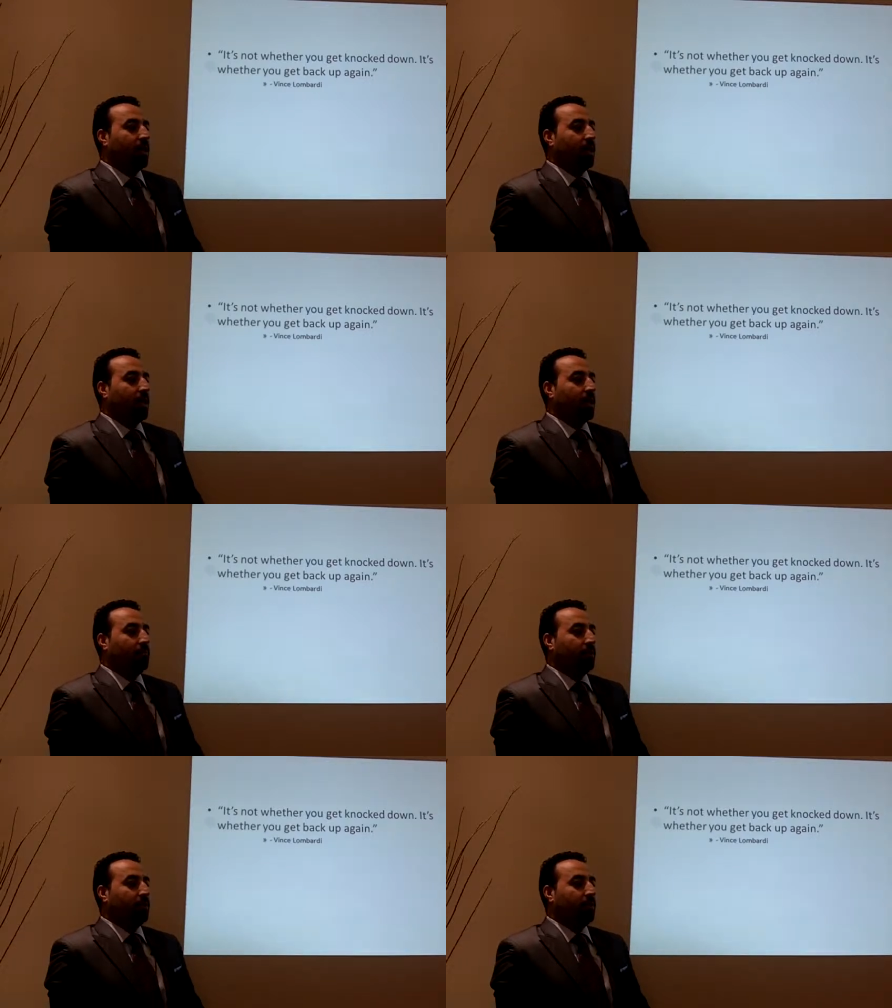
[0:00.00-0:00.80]
Uh,
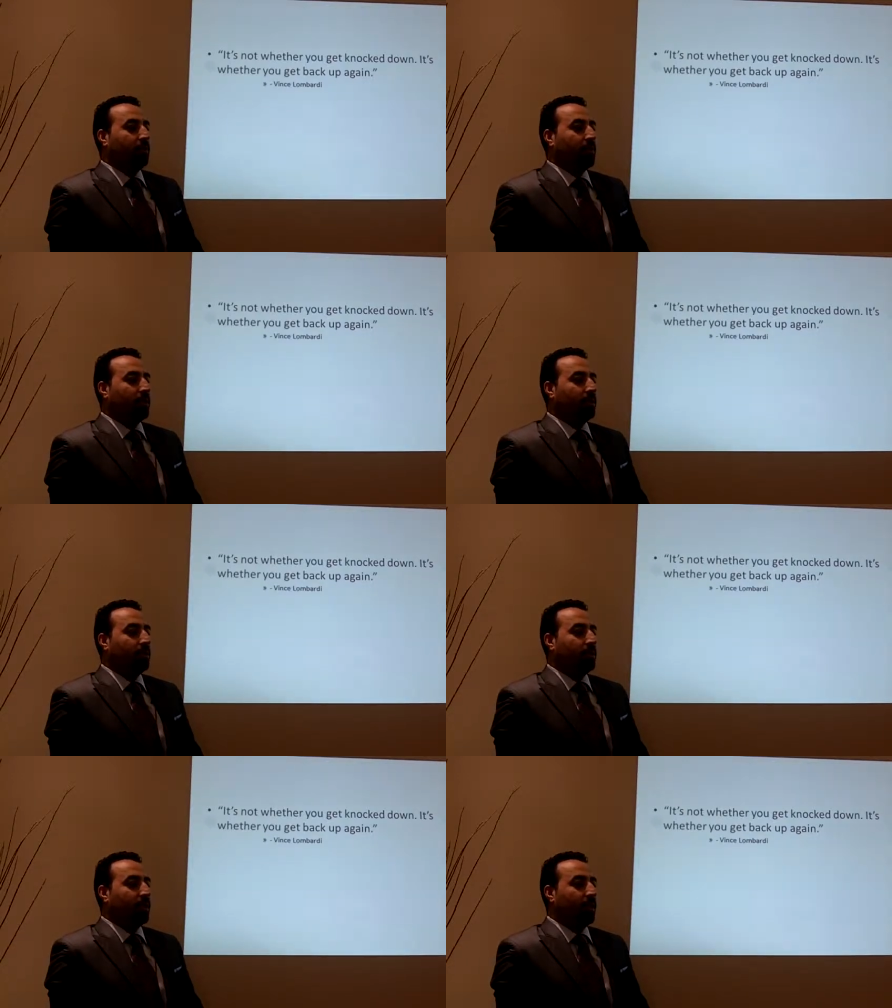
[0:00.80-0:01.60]
but if you
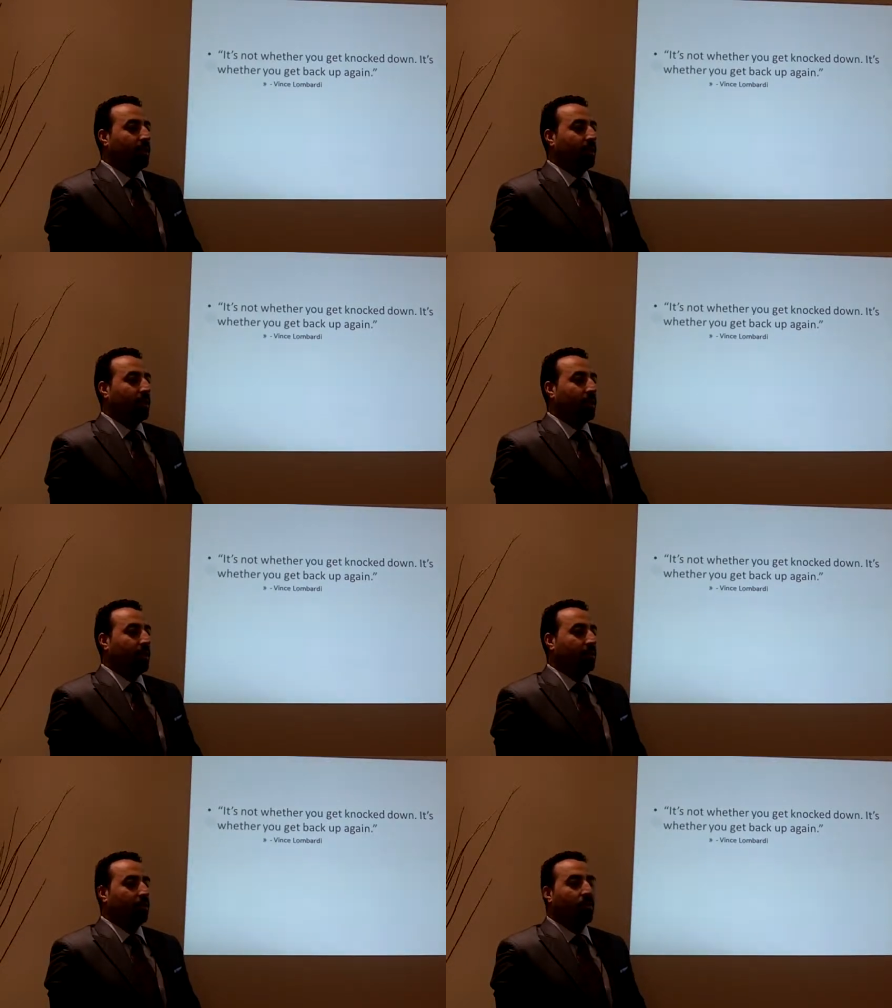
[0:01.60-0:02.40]
just uh,
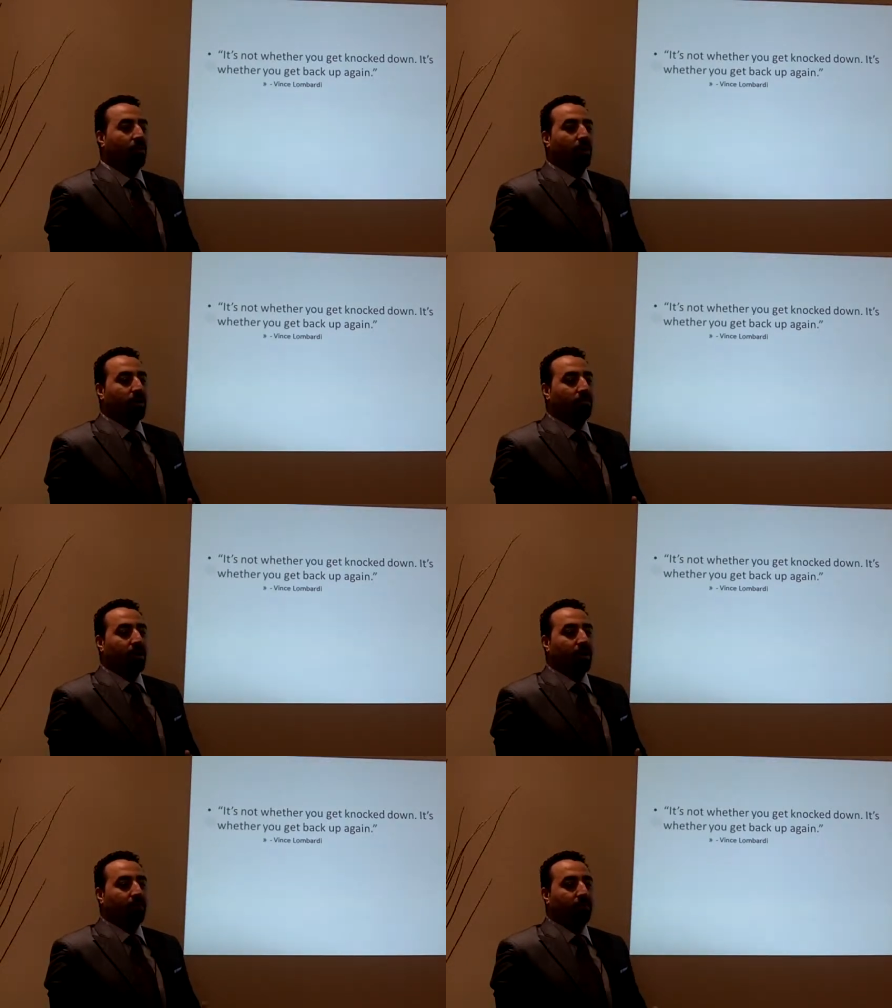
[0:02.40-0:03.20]
let it go and
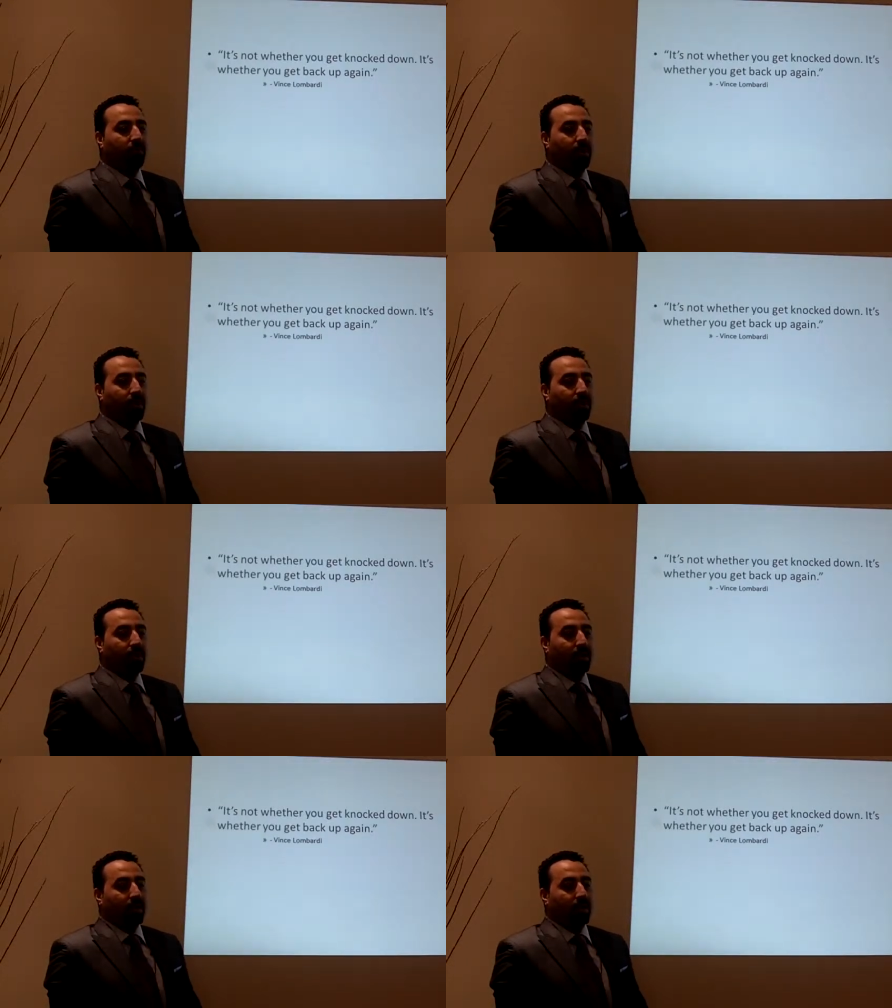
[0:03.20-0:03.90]
be everywhere,